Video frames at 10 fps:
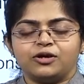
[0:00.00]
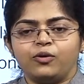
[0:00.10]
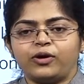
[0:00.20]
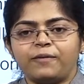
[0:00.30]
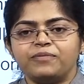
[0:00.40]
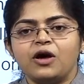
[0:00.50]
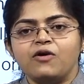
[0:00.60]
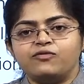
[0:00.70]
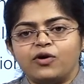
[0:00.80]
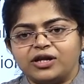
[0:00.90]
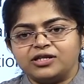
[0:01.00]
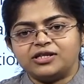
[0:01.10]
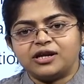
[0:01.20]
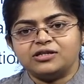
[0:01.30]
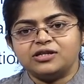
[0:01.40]
Okay, for
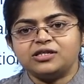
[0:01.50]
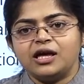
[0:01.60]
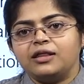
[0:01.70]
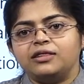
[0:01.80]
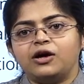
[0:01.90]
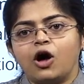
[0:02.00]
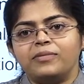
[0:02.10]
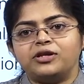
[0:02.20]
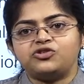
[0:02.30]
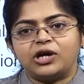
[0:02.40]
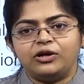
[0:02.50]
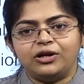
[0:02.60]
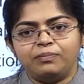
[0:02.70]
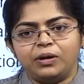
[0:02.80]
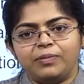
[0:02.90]
instances, the government is trying to
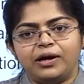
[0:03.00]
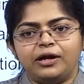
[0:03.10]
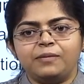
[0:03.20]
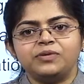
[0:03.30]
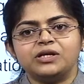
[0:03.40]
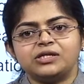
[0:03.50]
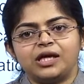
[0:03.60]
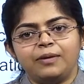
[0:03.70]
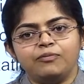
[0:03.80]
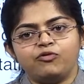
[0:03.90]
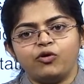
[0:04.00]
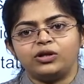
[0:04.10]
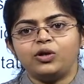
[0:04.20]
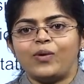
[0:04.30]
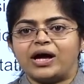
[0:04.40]
implement a scheme for
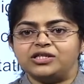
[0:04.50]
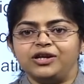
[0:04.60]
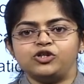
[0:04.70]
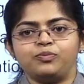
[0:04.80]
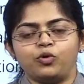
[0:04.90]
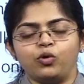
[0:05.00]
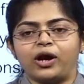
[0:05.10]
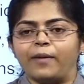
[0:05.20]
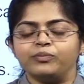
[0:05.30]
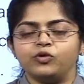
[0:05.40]
the vaccination program.